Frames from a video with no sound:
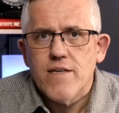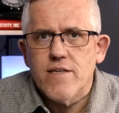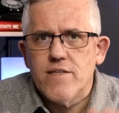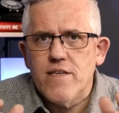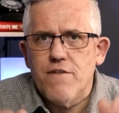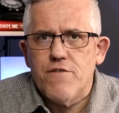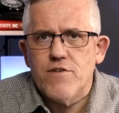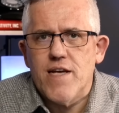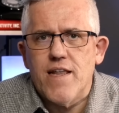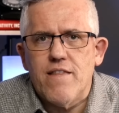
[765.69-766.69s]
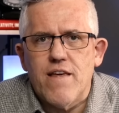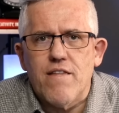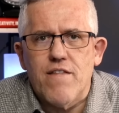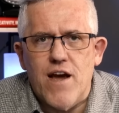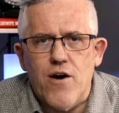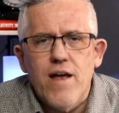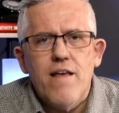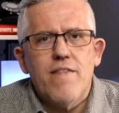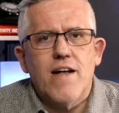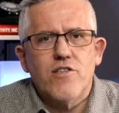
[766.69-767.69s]
to see if there's anything there
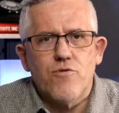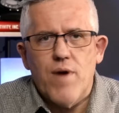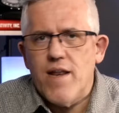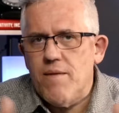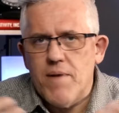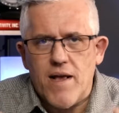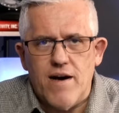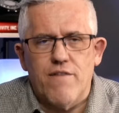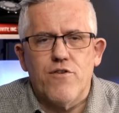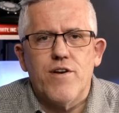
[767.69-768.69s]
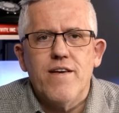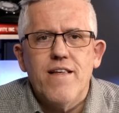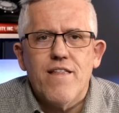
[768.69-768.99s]
that's already been covered.